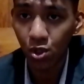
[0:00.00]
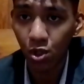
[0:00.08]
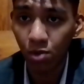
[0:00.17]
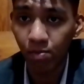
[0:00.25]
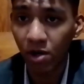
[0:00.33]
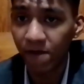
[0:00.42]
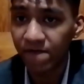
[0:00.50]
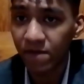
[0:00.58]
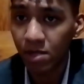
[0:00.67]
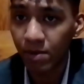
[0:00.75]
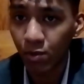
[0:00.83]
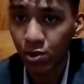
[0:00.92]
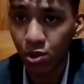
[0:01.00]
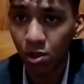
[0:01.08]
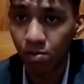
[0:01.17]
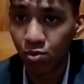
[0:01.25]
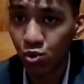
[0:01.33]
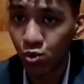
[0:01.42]
all puffed up. It was
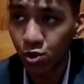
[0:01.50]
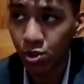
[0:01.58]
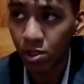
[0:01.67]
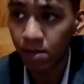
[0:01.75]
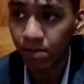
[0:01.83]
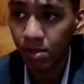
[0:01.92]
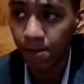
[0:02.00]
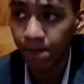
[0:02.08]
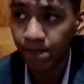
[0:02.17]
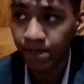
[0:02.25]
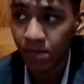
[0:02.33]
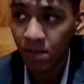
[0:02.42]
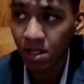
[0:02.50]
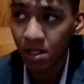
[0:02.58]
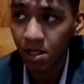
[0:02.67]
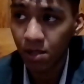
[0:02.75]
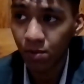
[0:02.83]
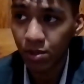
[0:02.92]
all bruised up.
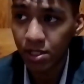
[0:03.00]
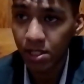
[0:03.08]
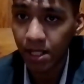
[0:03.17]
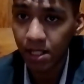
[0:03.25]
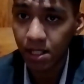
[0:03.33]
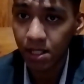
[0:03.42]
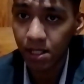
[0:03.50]
It was like